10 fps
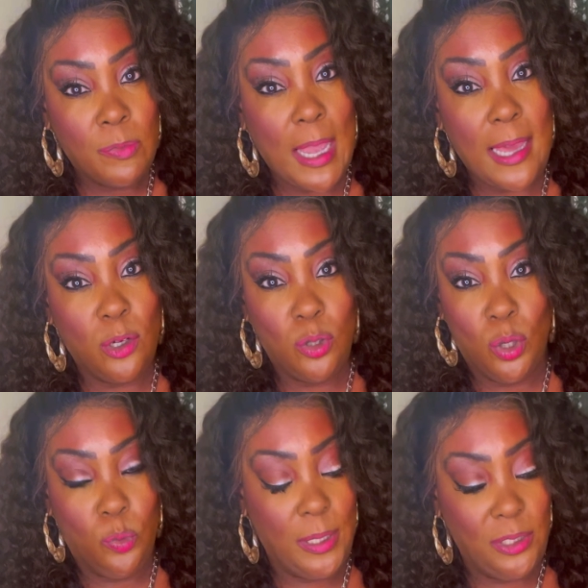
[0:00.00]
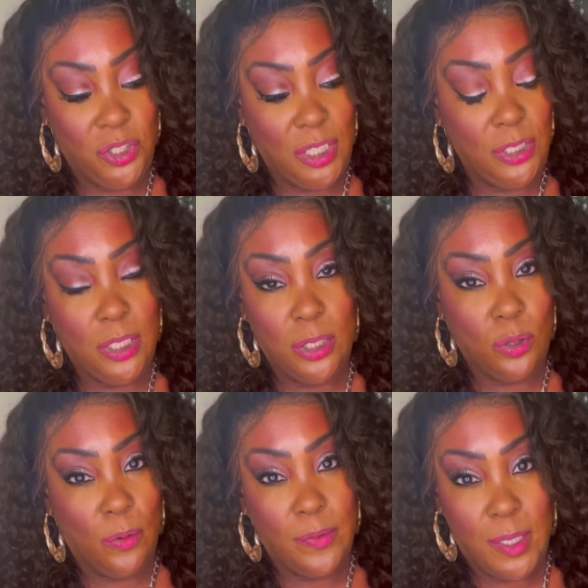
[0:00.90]
I don't know what Jinji is
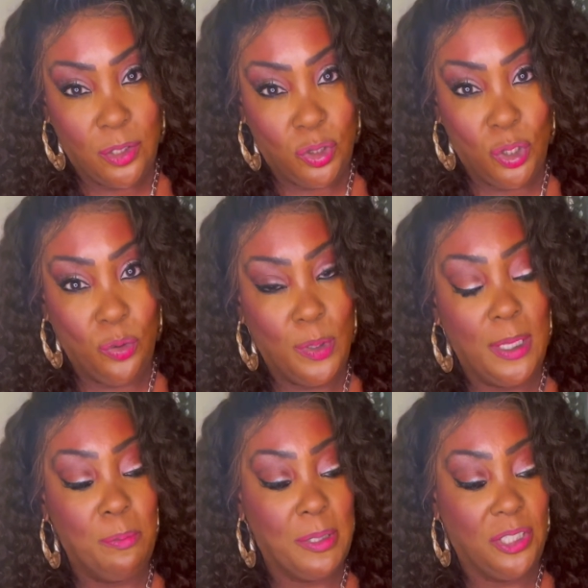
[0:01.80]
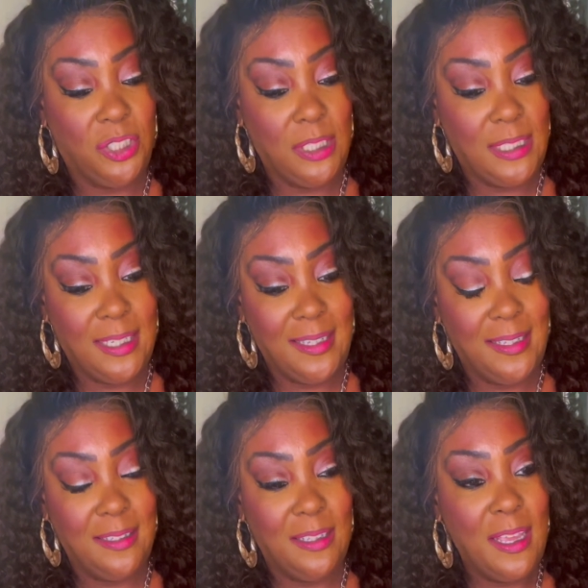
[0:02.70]
over there doing, because she
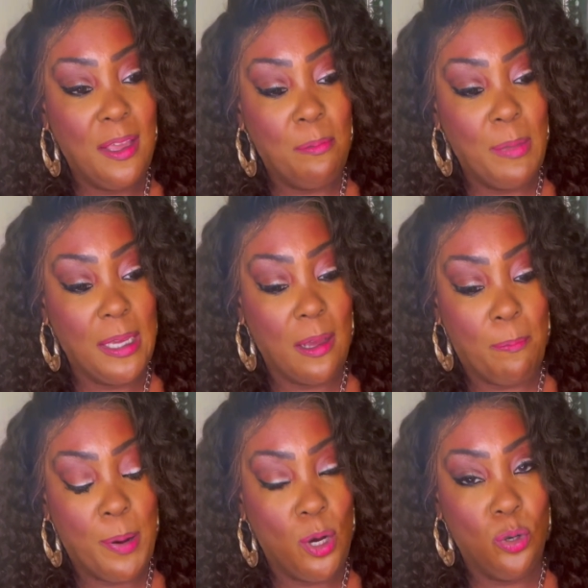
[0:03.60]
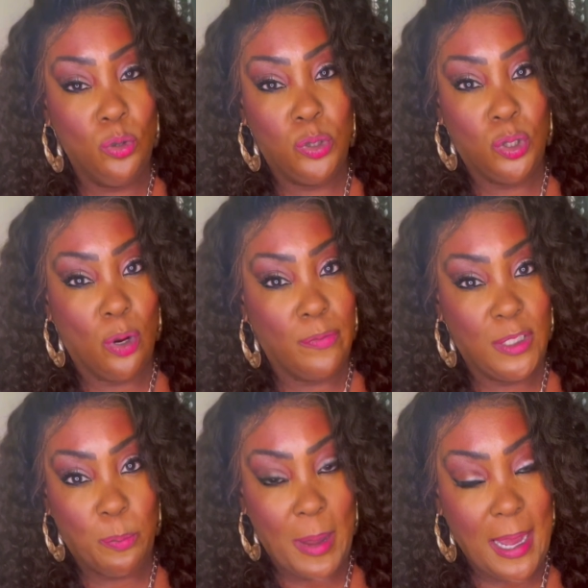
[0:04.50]
did make a post or
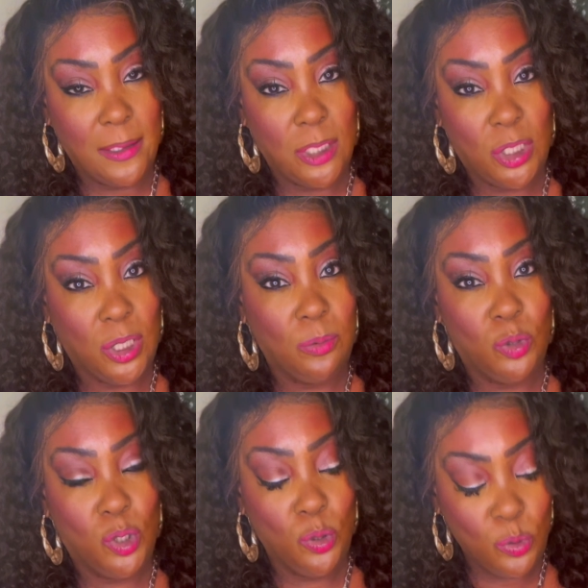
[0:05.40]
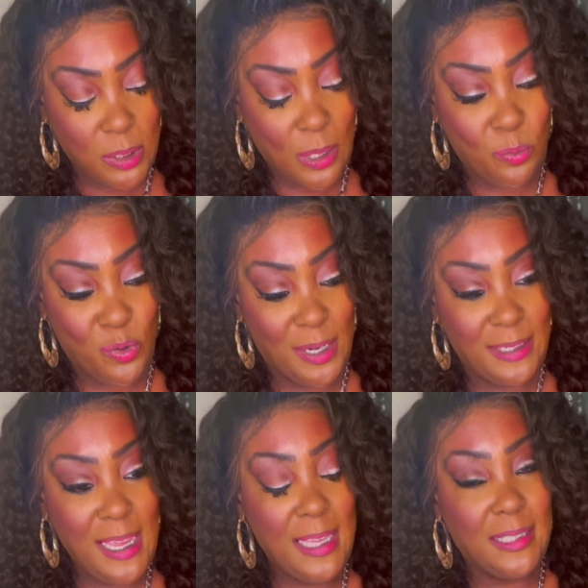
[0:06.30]
responded to someone
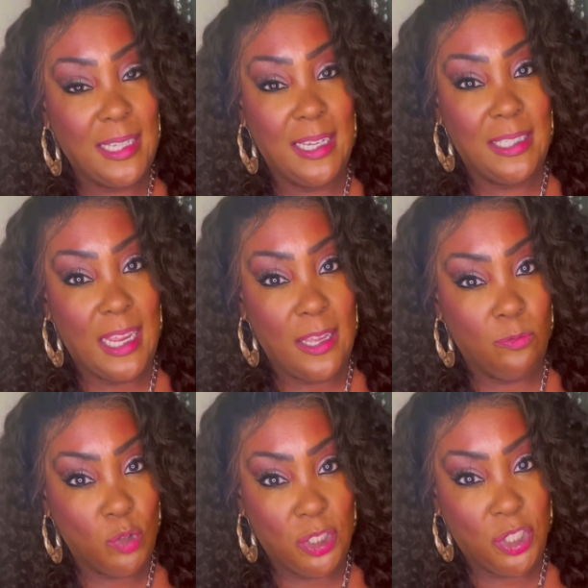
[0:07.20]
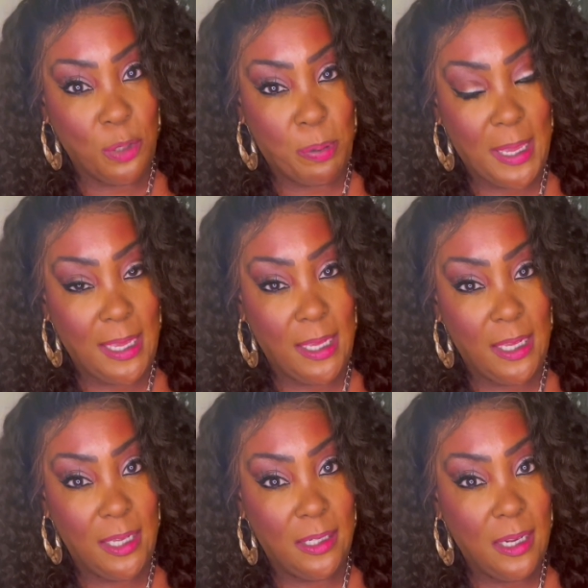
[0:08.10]
saying that she
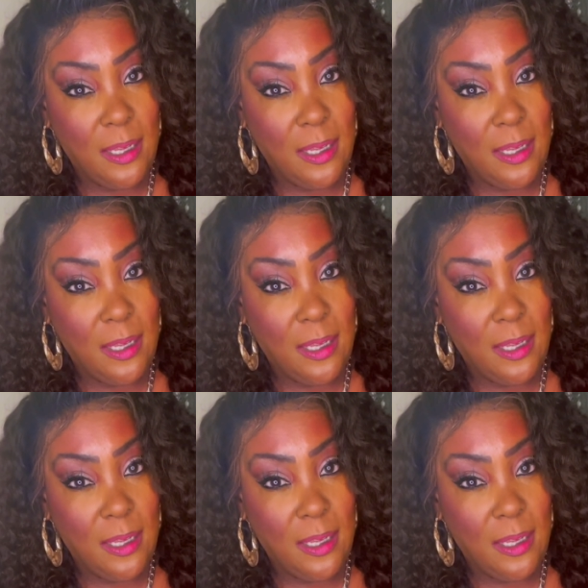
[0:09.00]
paid.